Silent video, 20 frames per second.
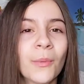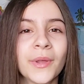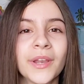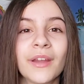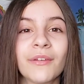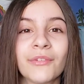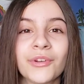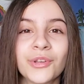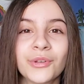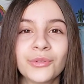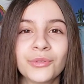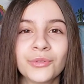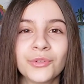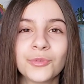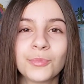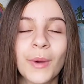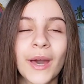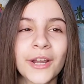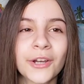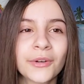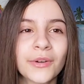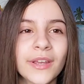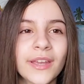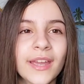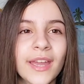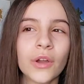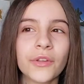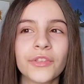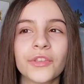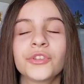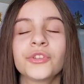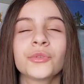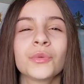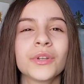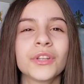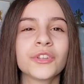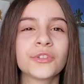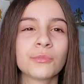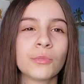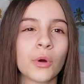whenever you lose battery. Or this
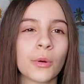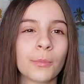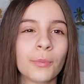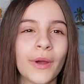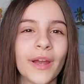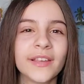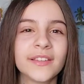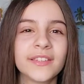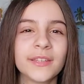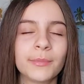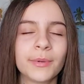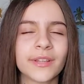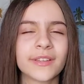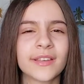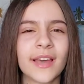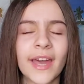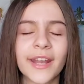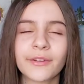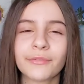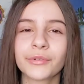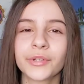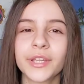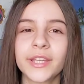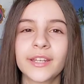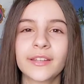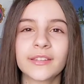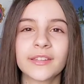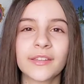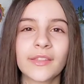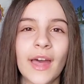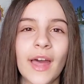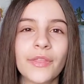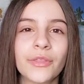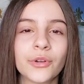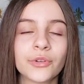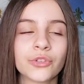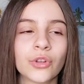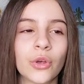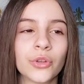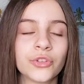one is more pricey, but it's kind of related to that.
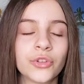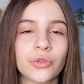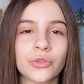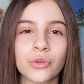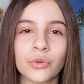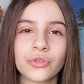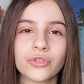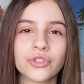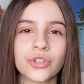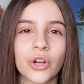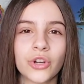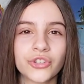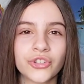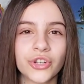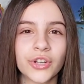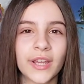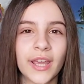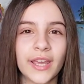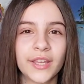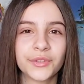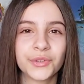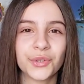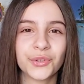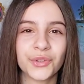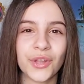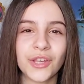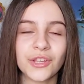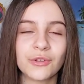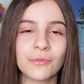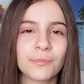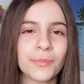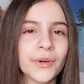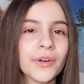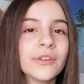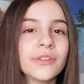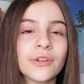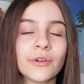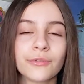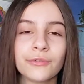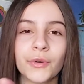There's also those charger cases that you
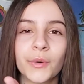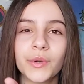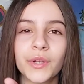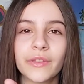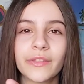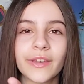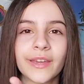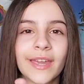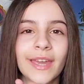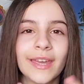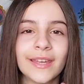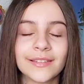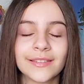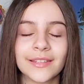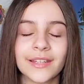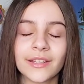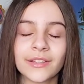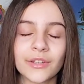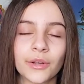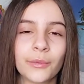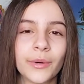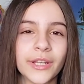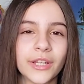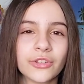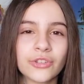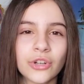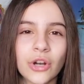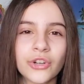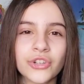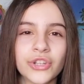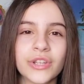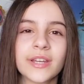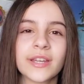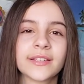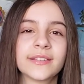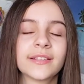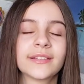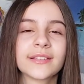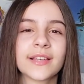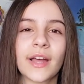put your phone in the case and it's already charging
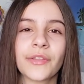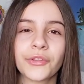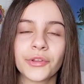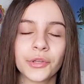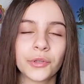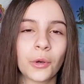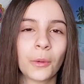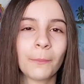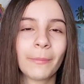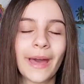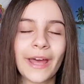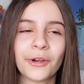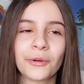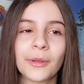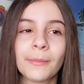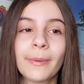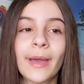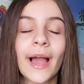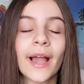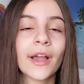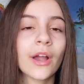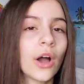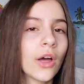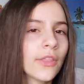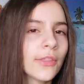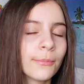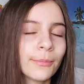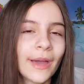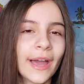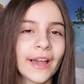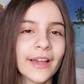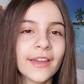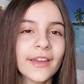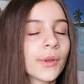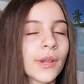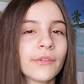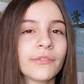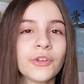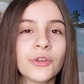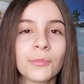because it's got the little battery pack on the back.
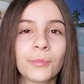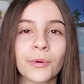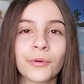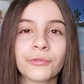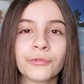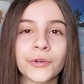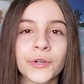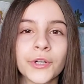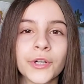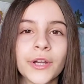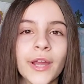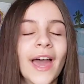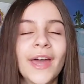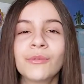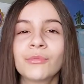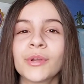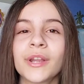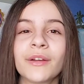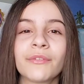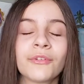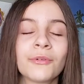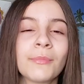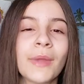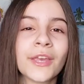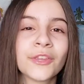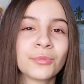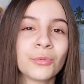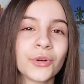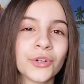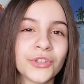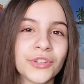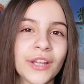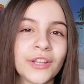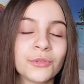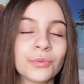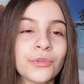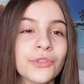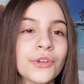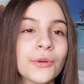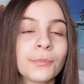Whatever you prefer and whatever makes more
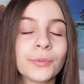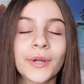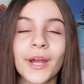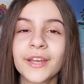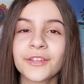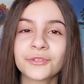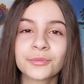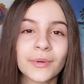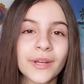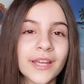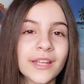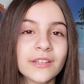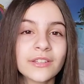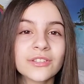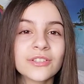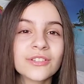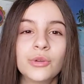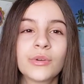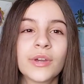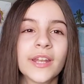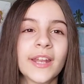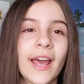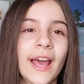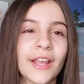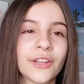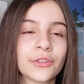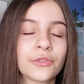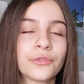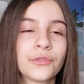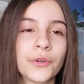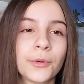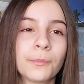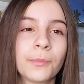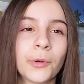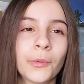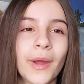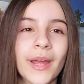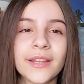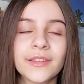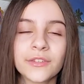sense with your price range. You can ask for
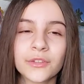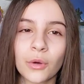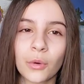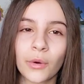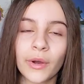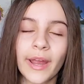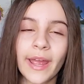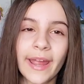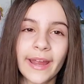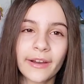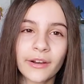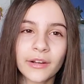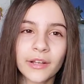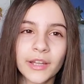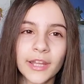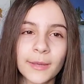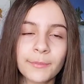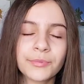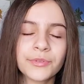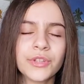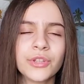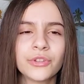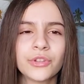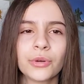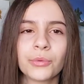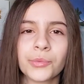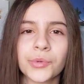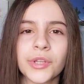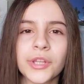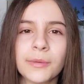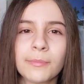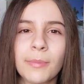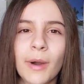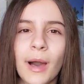barrettes or hair clips. These are really